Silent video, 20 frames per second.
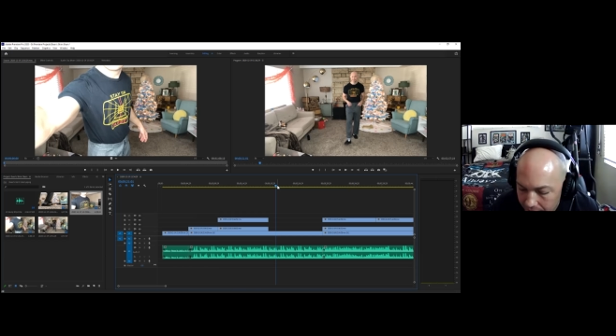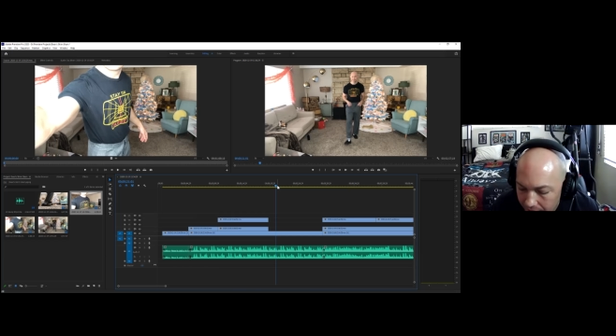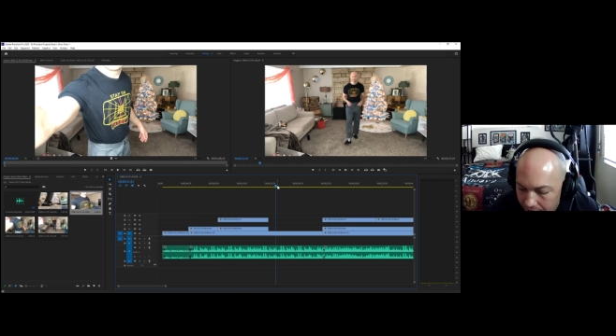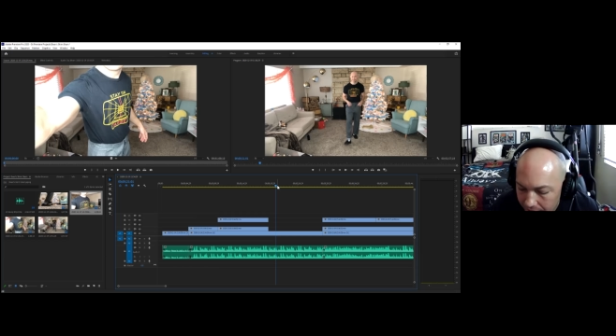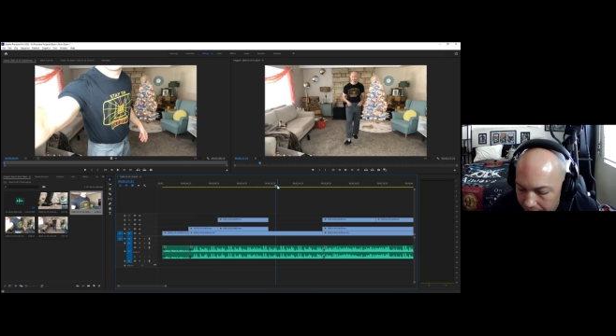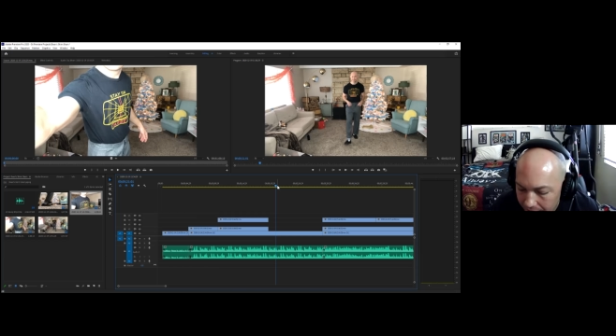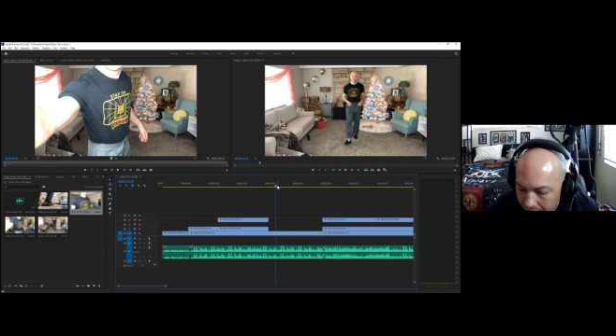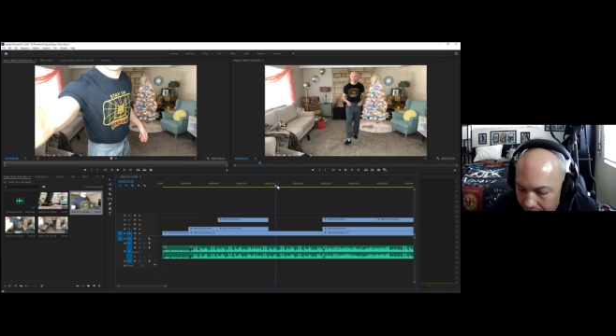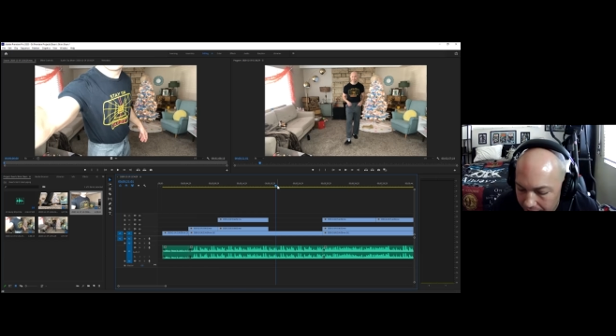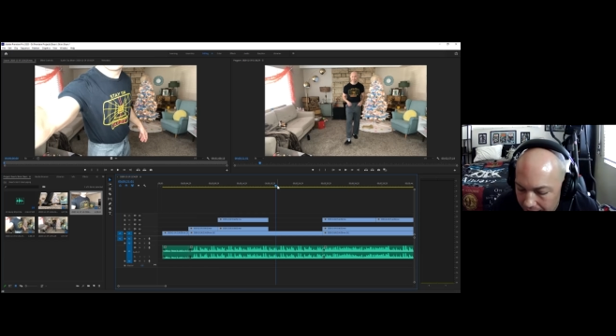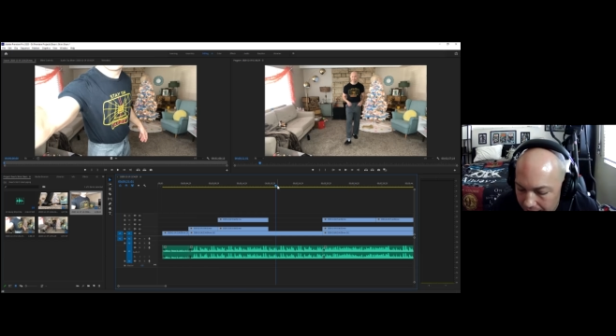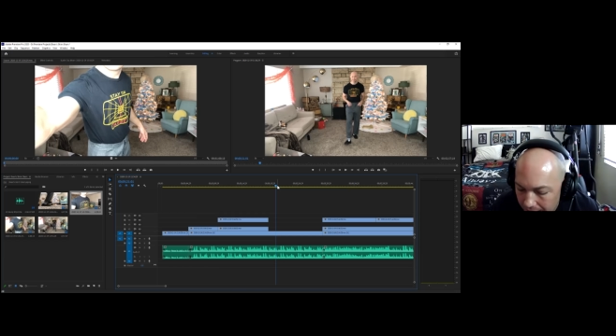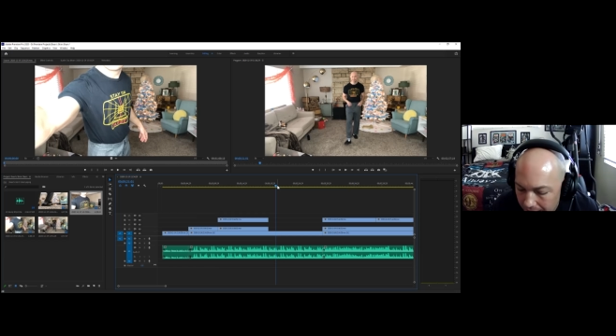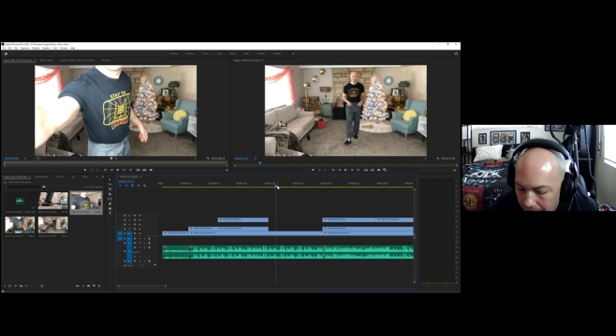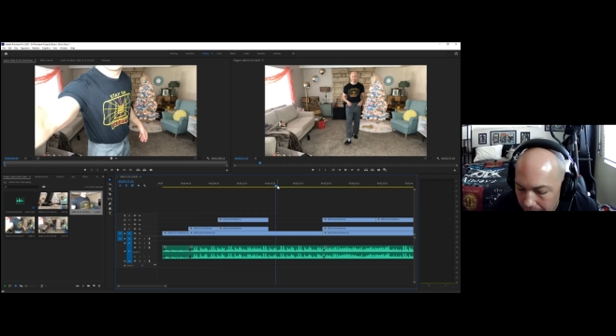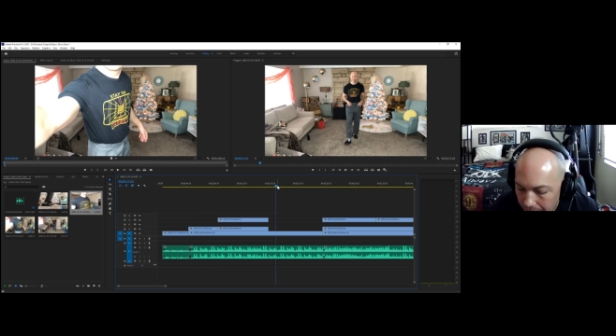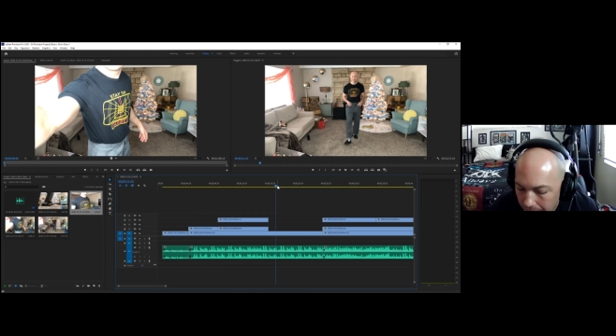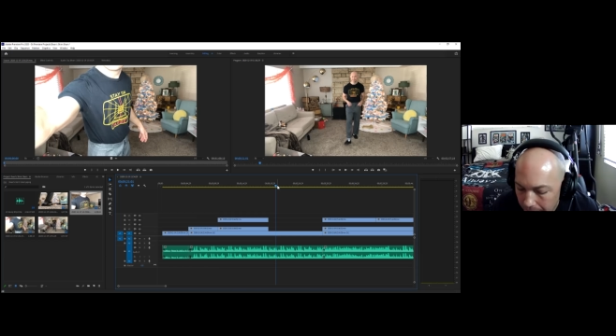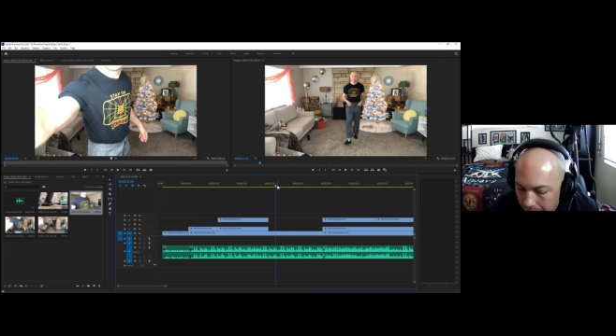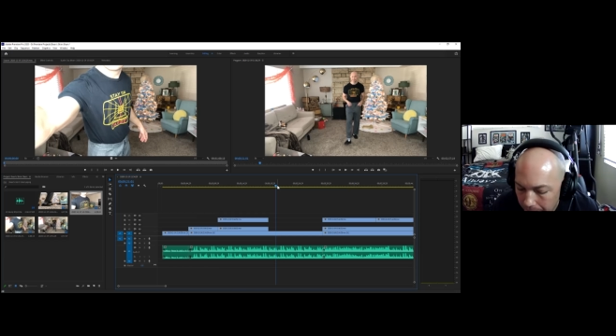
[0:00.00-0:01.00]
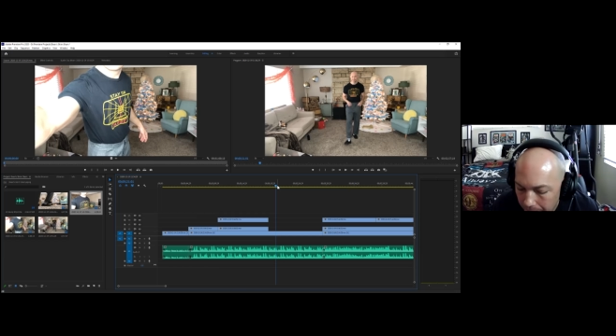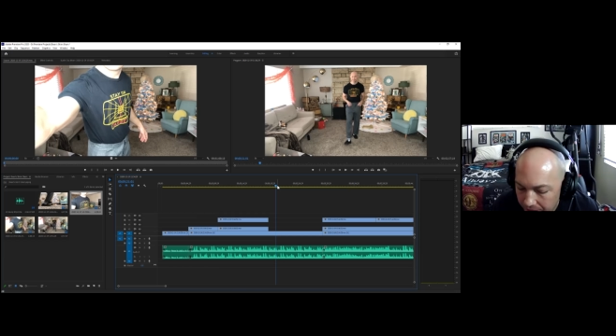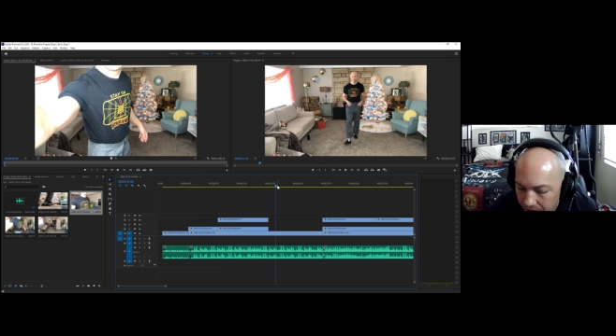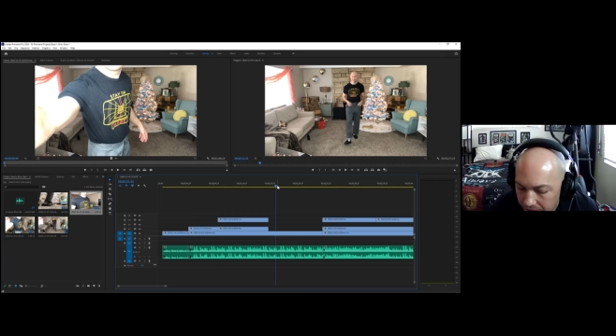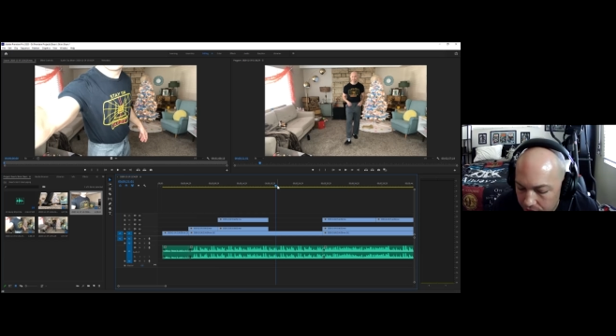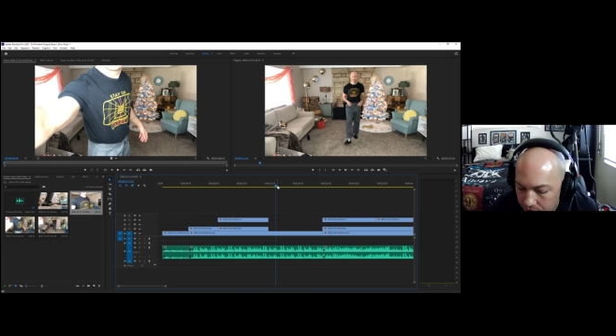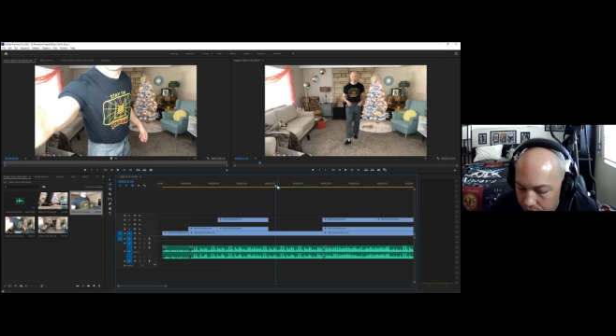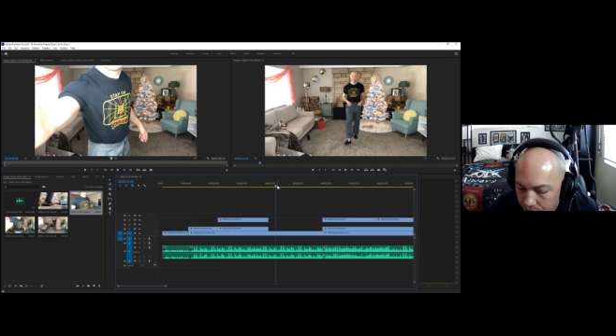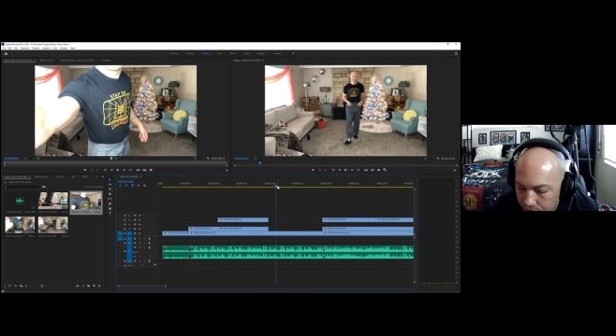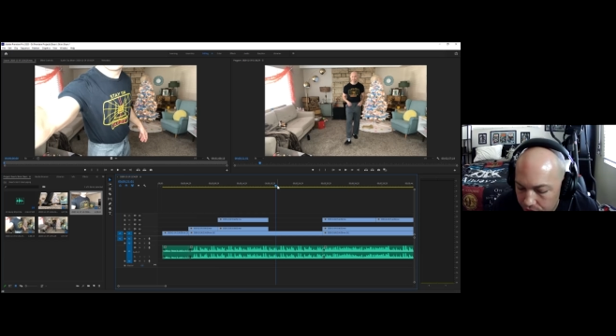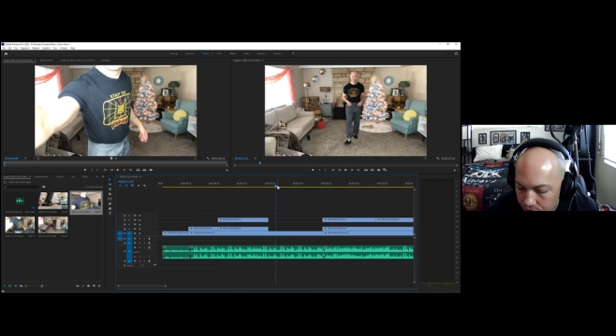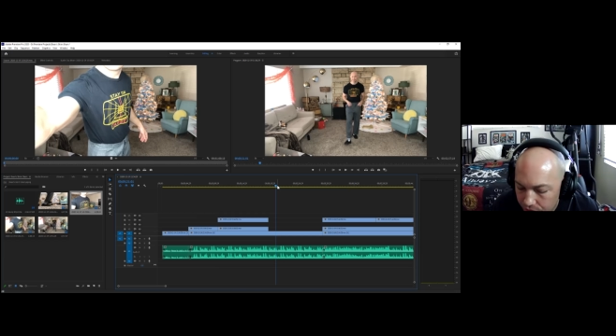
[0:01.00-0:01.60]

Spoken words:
but you